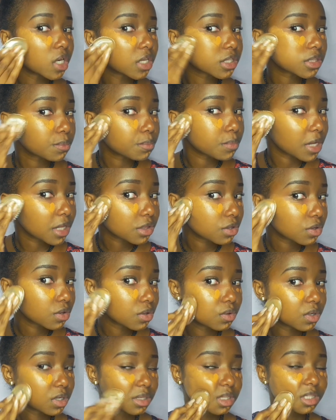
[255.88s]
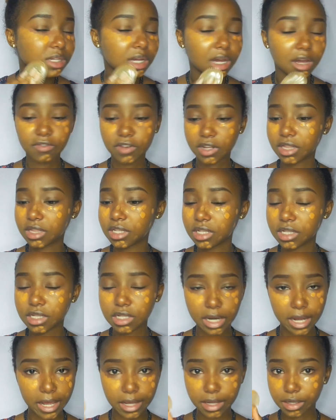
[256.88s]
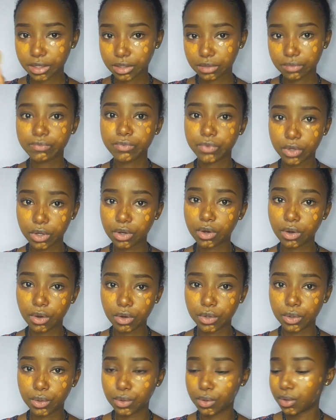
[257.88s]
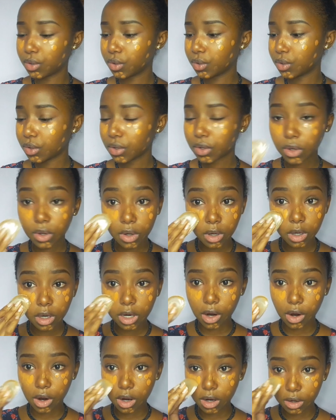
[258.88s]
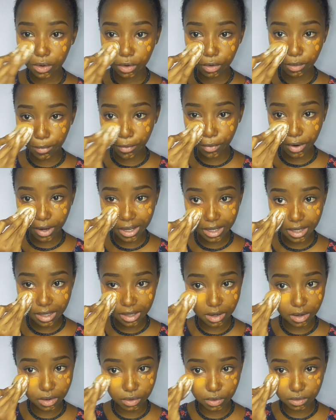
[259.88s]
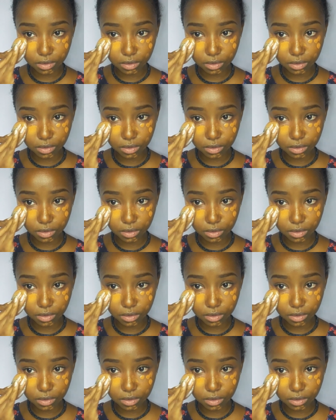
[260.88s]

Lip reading: The person who discovered this, like, go you, girl or boy.